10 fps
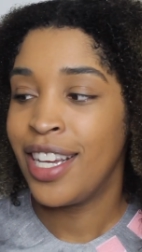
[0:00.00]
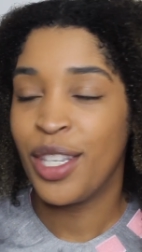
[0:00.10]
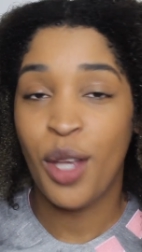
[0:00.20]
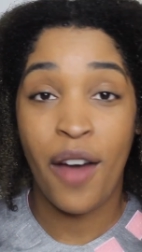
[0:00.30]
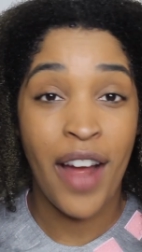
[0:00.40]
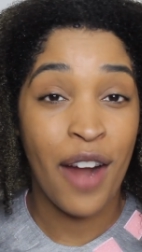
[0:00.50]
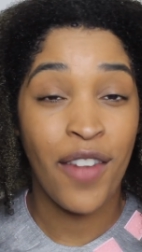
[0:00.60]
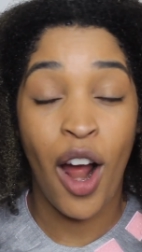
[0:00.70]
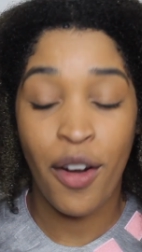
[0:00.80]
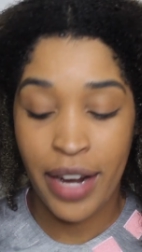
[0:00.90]
So I
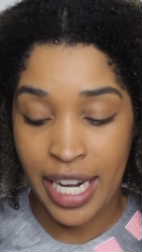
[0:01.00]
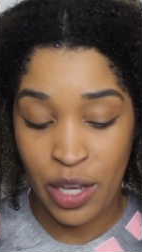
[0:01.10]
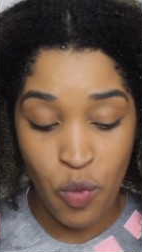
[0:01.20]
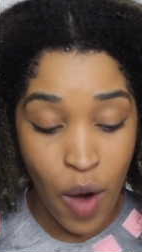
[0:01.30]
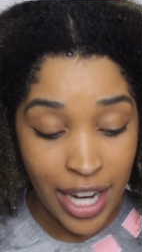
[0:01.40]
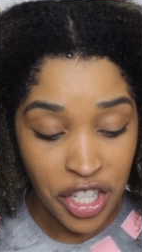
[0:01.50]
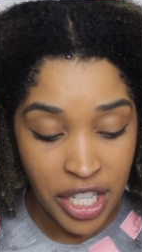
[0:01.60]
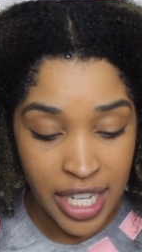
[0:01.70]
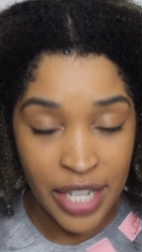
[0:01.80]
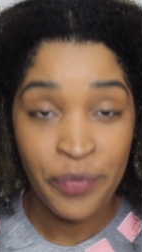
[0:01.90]
have already
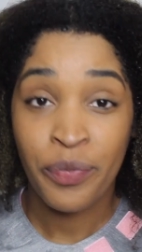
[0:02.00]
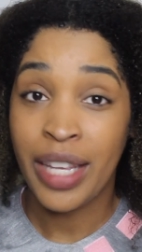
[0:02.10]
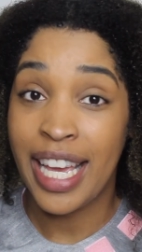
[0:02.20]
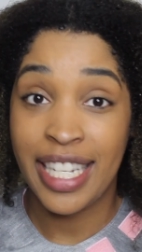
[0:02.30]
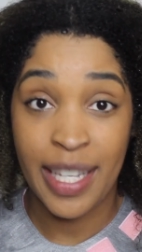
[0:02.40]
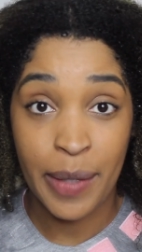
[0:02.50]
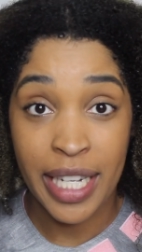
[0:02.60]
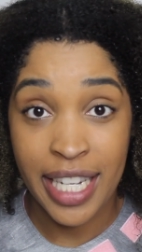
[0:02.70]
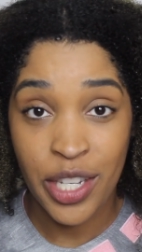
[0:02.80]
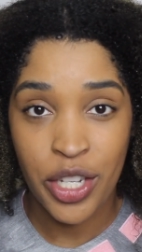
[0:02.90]
washed it and deep
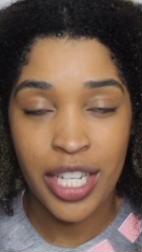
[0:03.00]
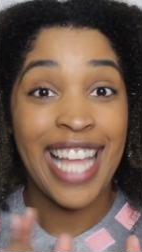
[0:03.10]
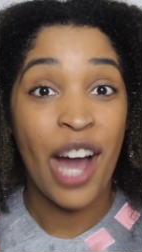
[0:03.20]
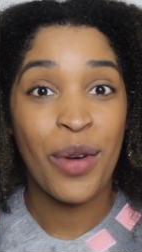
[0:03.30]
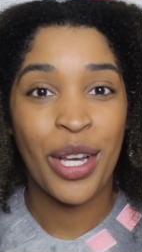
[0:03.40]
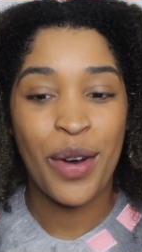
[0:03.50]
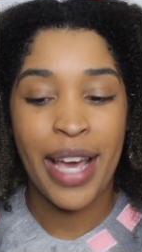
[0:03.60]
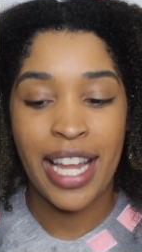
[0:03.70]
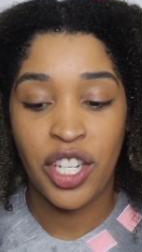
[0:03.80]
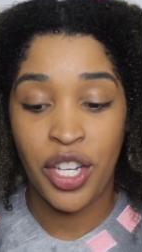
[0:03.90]
conditioned. Now I want to go
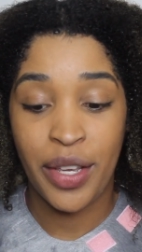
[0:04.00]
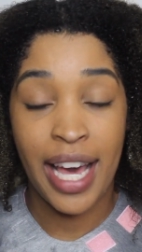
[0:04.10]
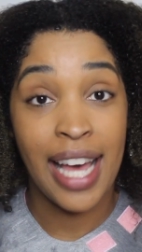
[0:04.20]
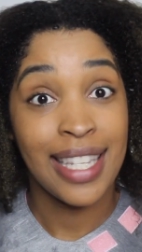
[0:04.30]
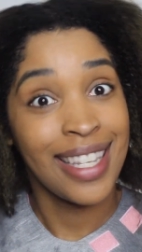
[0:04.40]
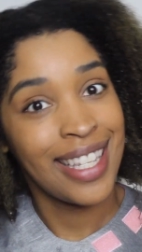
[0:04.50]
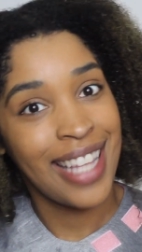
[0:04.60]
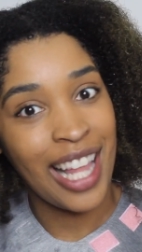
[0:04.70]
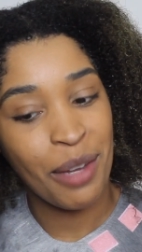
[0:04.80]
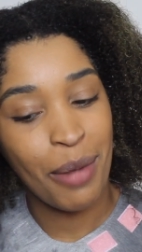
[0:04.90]
ahead and show you guys the
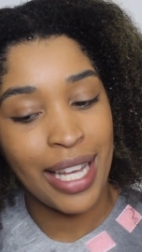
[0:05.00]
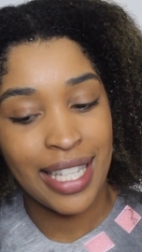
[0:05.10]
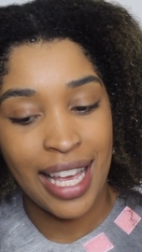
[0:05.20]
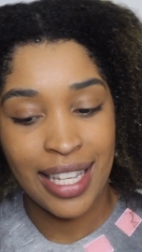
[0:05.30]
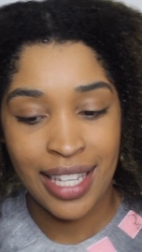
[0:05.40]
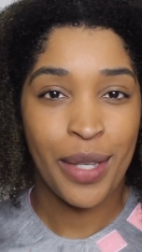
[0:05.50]
styling process.